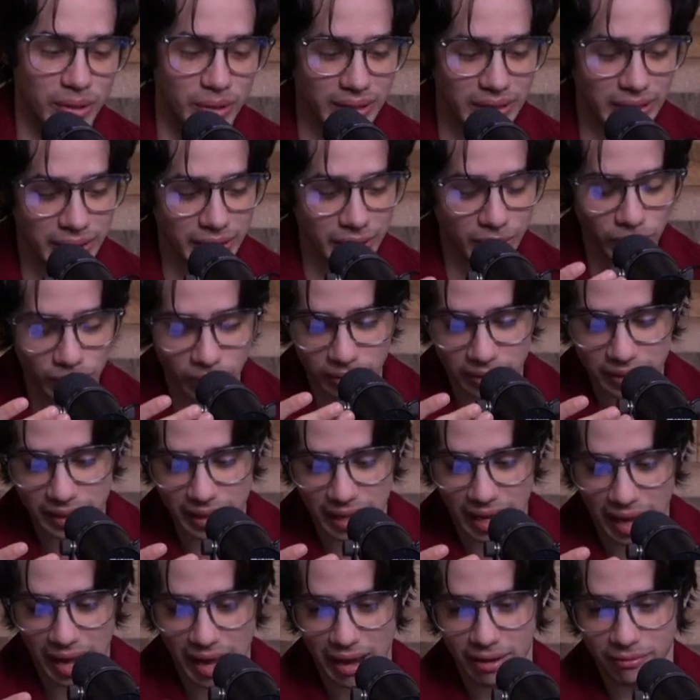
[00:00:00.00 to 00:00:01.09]
literally
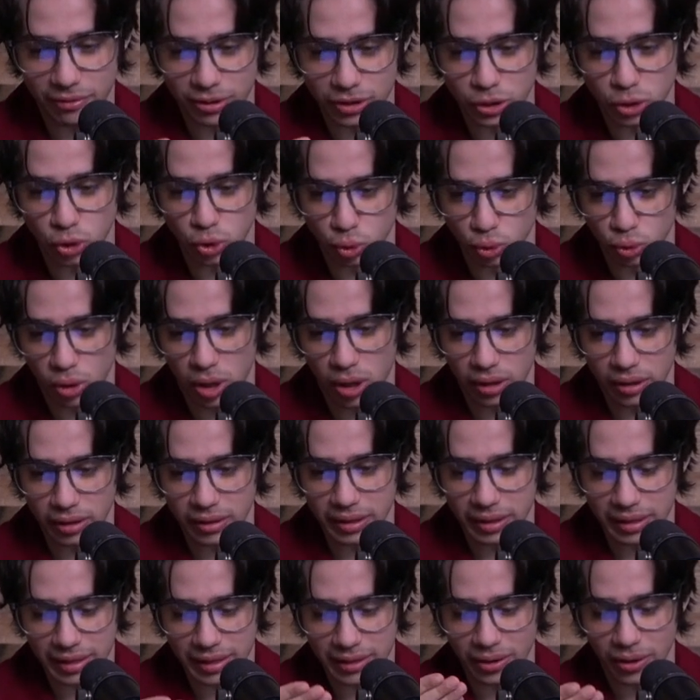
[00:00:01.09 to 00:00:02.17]
have a drug
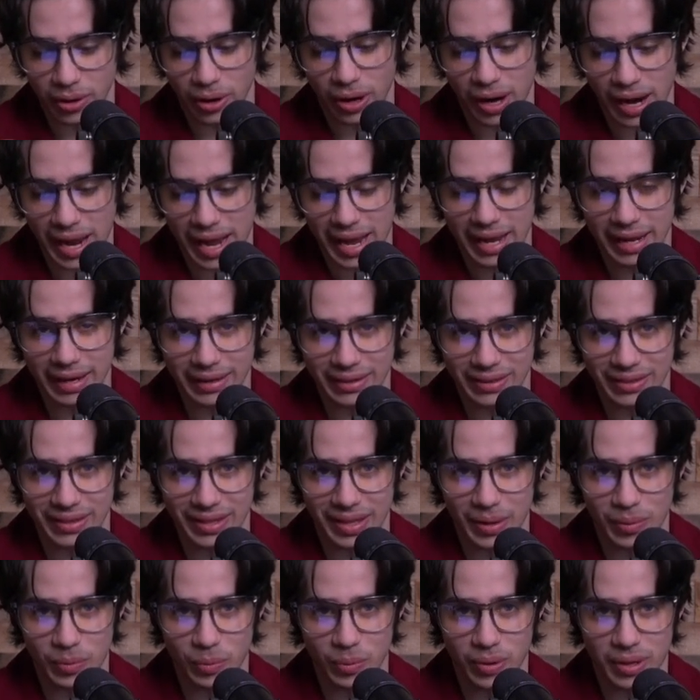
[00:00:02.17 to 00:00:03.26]
in our hand
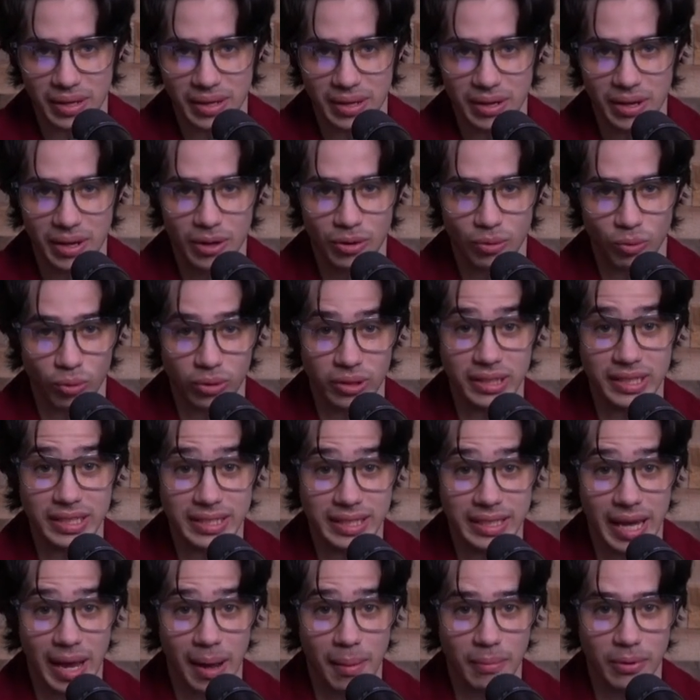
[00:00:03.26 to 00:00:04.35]
that we release
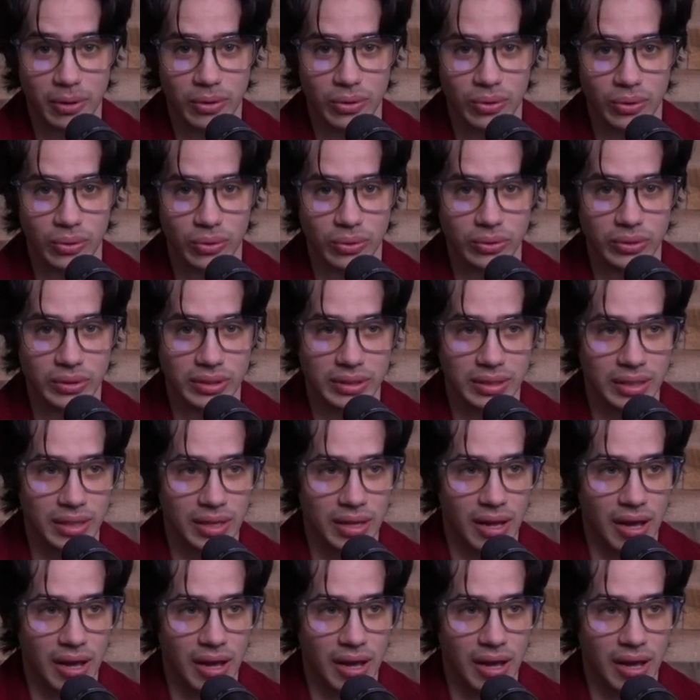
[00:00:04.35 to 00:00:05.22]
chemicals